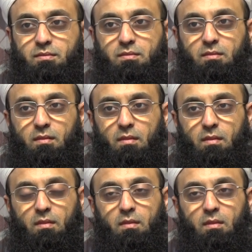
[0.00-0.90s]

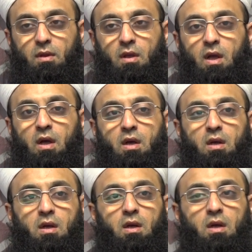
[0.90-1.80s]

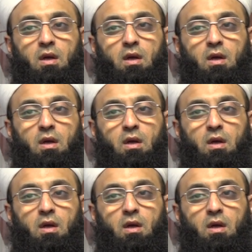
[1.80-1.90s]
No one is speaking in this clip.